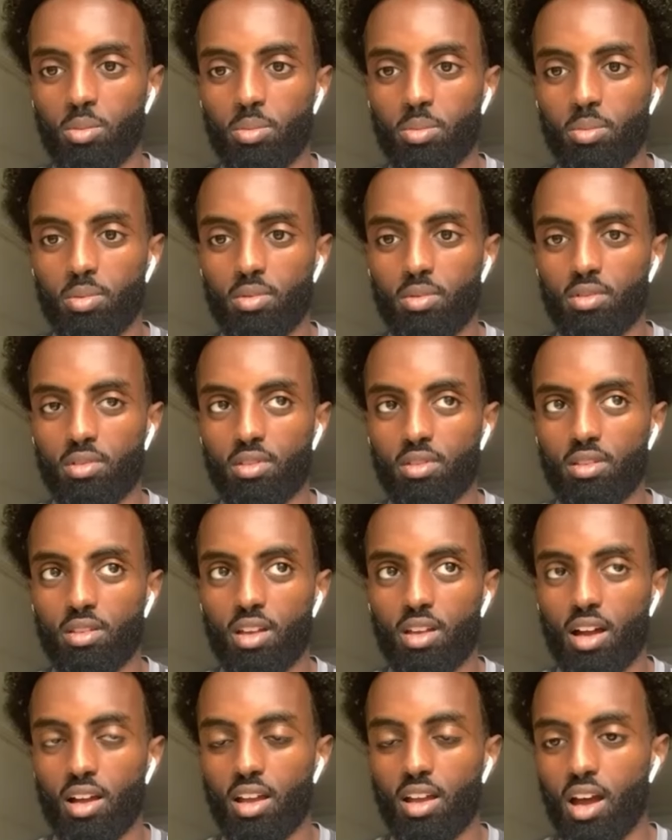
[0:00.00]
up
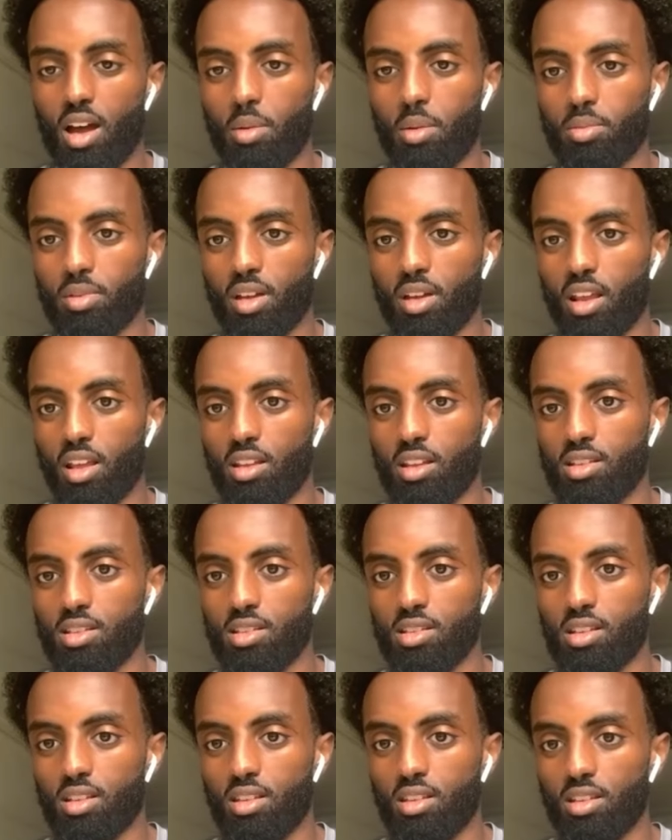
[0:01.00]
that gap that I
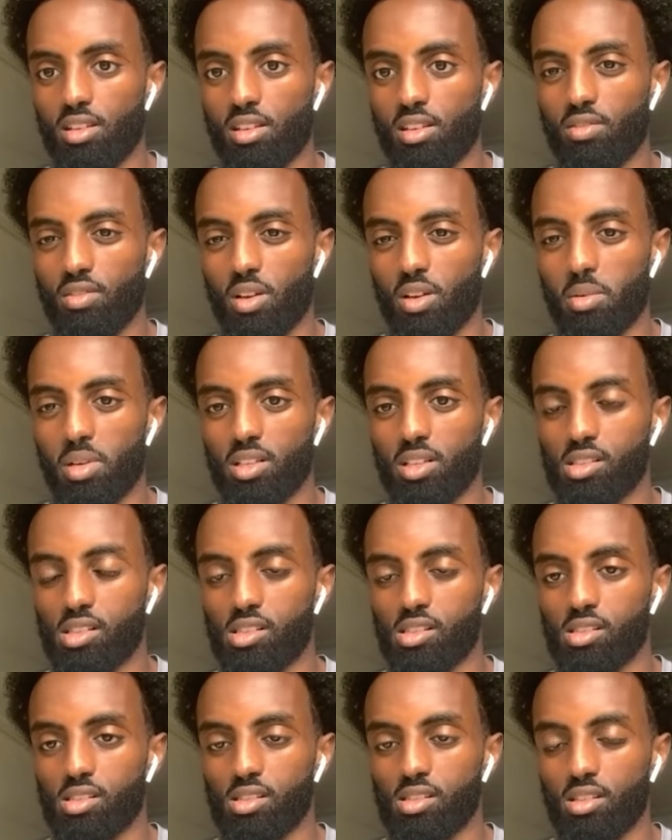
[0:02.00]
needed. If that makes
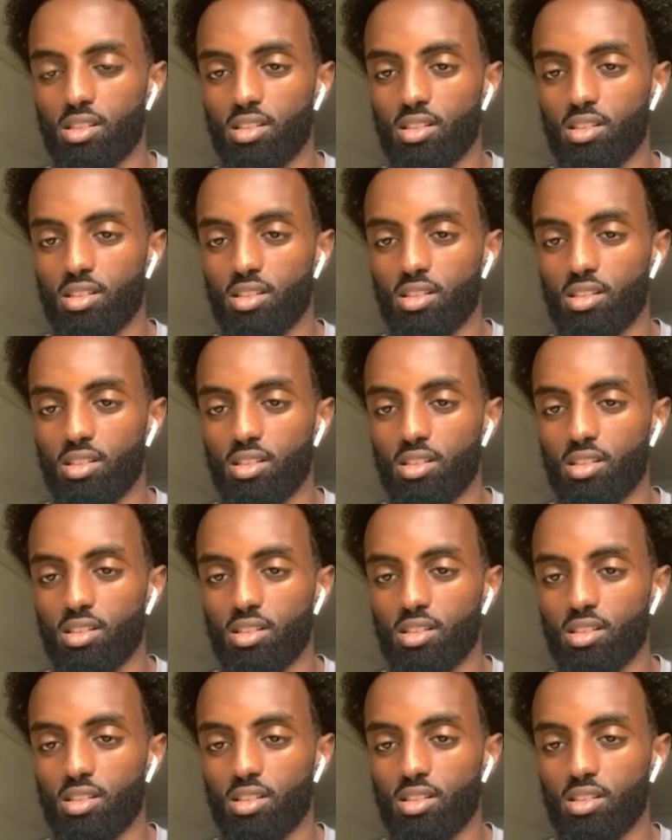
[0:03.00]
sense.